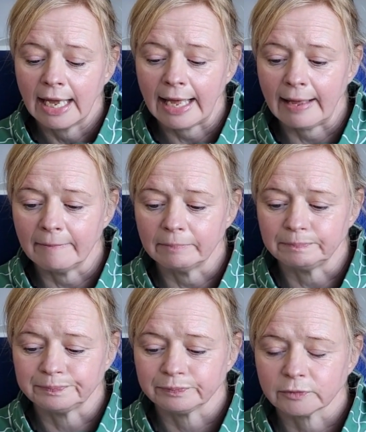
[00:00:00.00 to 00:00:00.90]

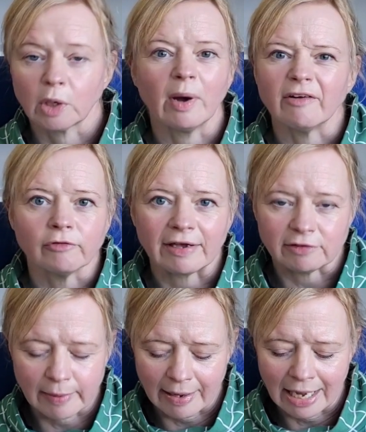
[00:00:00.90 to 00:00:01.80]
Um, who I've raved
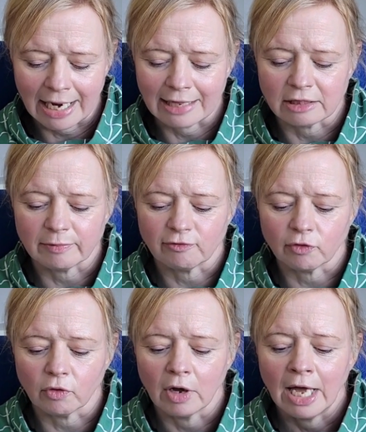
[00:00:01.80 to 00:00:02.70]
about at length
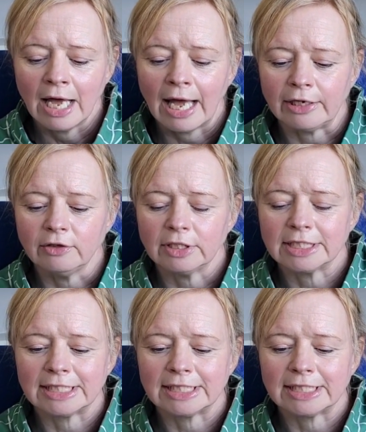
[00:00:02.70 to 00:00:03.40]
before. And you can